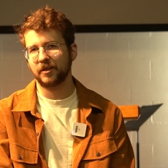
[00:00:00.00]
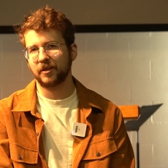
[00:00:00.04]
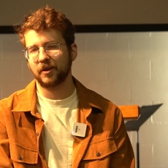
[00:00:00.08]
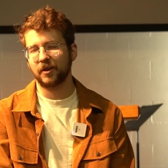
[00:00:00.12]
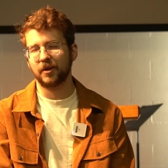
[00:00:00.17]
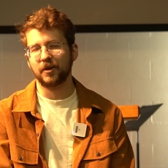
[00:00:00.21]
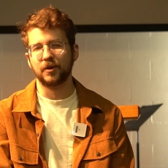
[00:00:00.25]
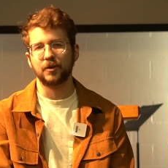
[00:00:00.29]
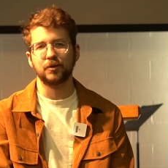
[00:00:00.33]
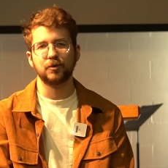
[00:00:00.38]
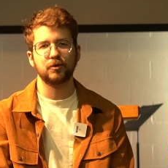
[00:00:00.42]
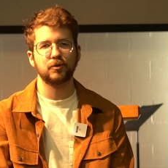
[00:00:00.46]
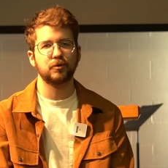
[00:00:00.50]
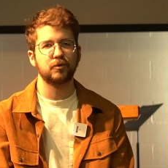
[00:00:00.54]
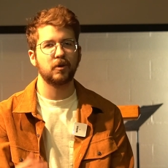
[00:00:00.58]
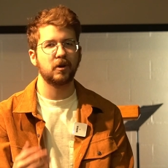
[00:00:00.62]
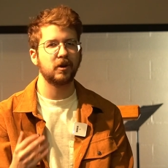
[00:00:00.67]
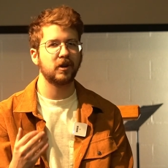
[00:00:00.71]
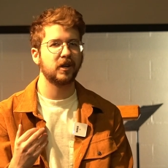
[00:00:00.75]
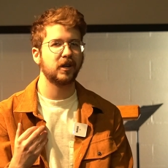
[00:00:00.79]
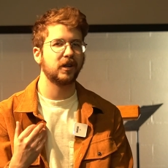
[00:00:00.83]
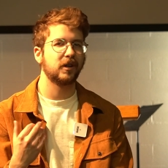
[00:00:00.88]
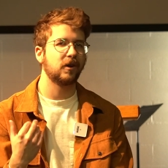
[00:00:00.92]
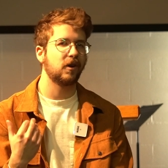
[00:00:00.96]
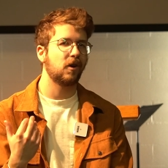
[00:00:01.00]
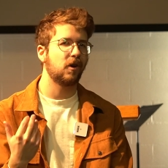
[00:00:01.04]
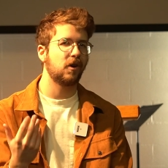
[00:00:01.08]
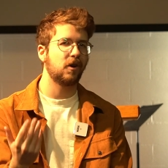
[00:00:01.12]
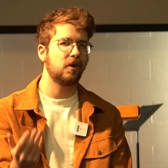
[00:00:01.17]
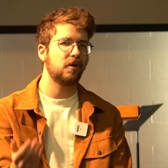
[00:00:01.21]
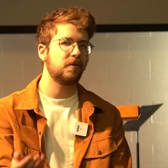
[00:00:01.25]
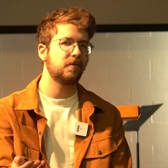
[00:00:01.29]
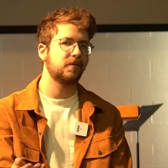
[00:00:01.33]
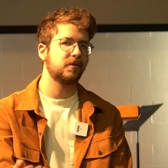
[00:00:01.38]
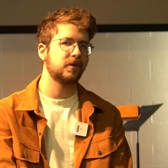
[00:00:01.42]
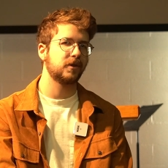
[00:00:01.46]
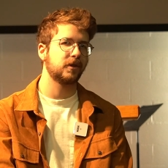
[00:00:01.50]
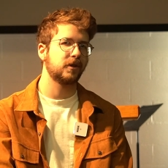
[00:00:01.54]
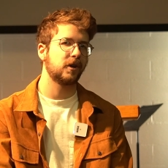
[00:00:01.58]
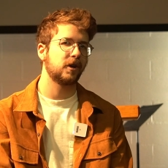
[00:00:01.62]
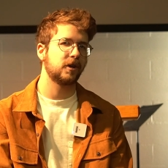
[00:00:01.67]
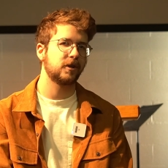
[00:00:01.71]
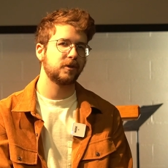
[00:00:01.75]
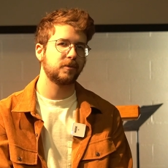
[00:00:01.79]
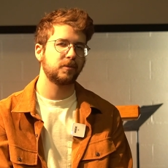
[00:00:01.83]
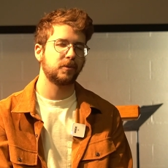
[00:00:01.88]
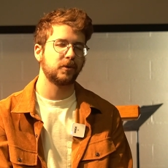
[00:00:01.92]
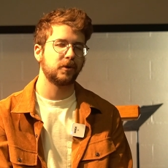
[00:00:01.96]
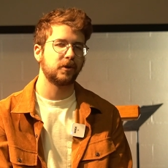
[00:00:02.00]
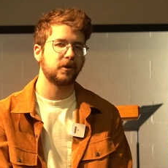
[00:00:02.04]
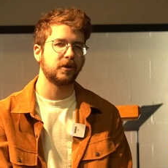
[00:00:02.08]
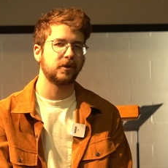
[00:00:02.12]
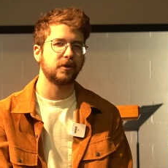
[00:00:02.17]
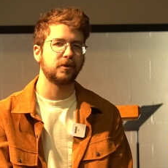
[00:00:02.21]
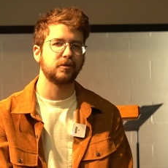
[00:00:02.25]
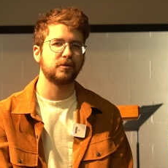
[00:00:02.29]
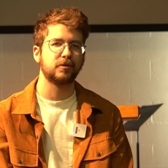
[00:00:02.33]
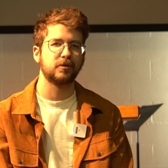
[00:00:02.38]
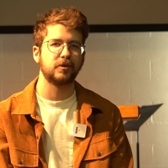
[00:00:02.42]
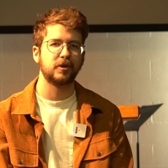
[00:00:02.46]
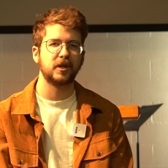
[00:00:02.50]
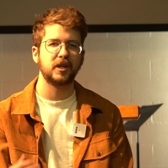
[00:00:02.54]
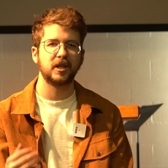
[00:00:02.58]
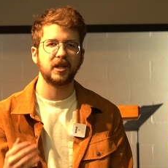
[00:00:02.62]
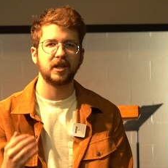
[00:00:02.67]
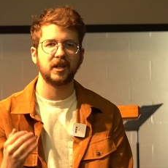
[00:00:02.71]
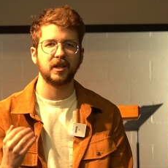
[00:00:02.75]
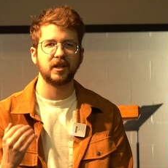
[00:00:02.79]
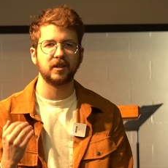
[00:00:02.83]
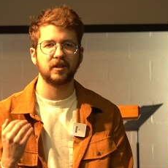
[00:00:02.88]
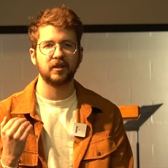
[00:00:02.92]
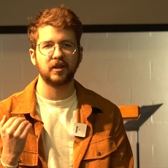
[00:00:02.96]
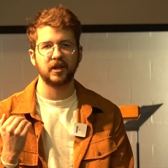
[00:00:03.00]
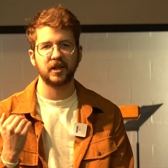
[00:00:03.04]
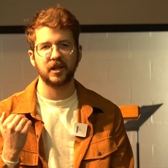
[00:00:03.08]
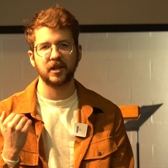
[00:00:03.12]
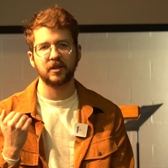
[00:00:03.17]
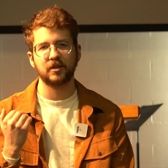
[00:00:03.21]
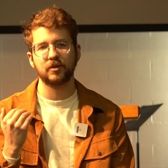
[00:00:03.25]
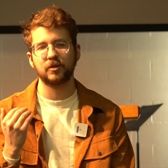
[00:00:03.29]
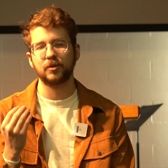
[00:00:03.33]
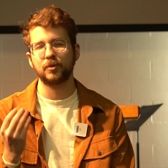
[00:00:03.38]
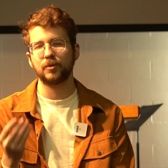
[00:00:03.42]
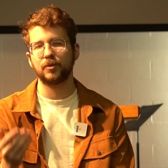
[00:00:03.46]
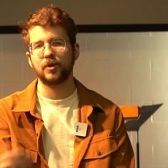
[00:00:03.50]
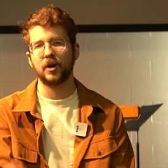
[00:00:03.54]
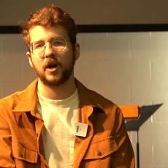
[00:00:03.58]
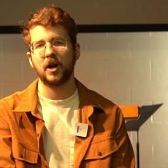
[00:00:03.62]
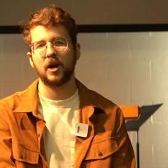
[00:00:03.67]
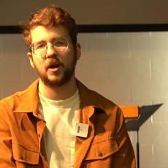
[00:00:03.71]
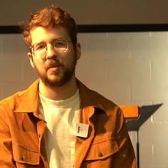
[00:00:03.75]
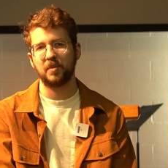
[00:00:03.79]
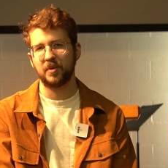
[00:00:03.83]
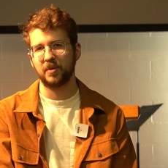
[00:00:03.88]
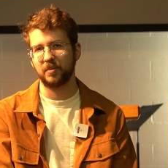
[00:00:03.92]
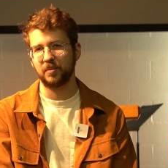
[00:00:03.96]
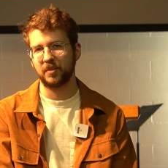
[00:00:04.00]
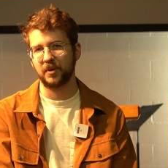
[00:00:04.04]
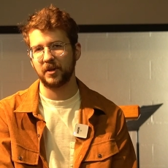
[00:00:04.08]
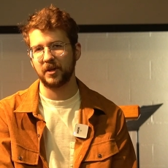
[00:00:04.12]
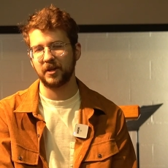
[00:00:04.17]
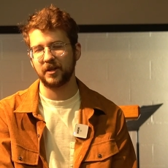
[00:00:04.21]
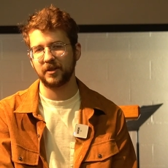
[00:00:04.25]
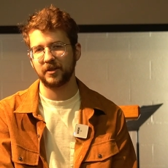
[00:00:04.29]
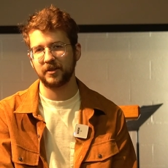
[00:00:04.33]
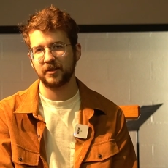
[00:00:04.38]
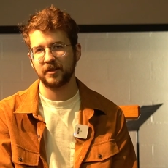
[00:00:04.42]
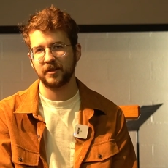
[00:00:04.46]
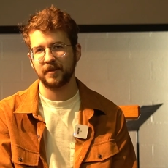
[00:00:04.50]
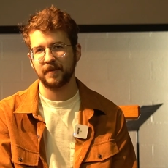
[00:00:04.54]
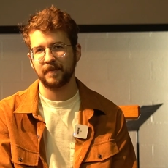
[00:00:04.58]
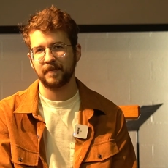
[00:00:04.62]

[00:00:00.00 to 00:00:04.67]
Are you shrugging off the gospel? Are you treating it like it's too commonplace?